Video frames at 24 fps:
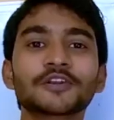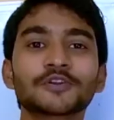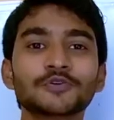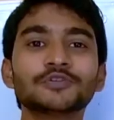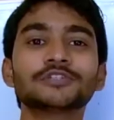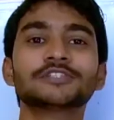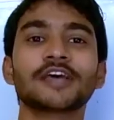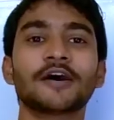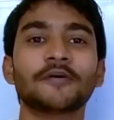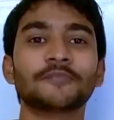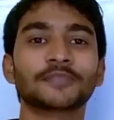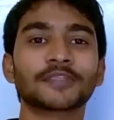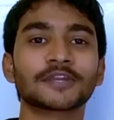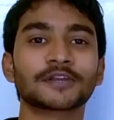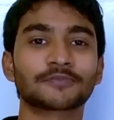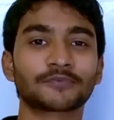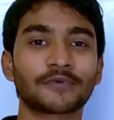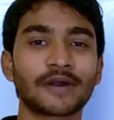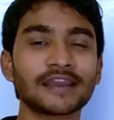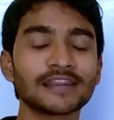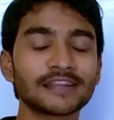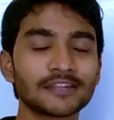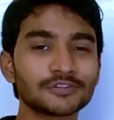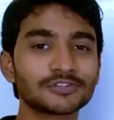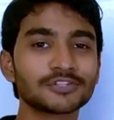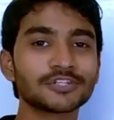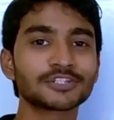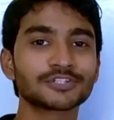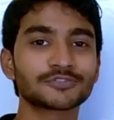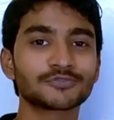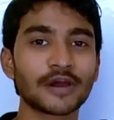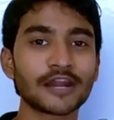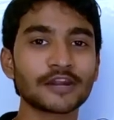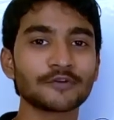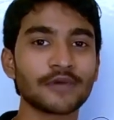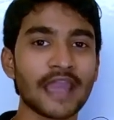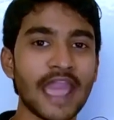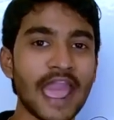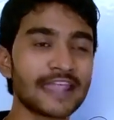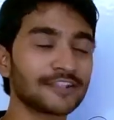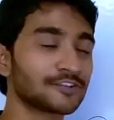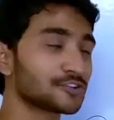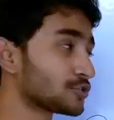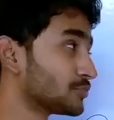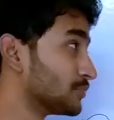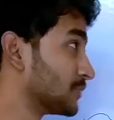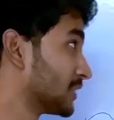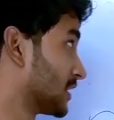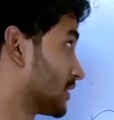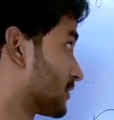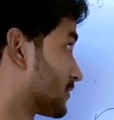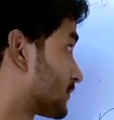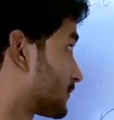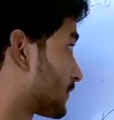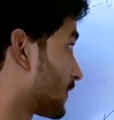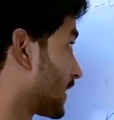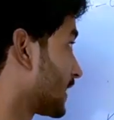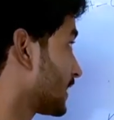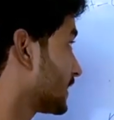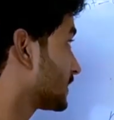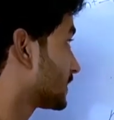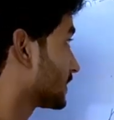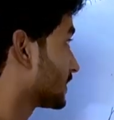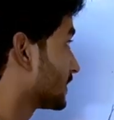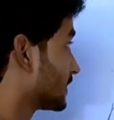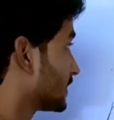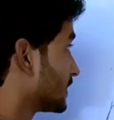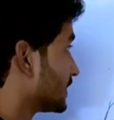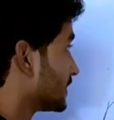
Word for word: going to do something, right? You just try to answer me, right?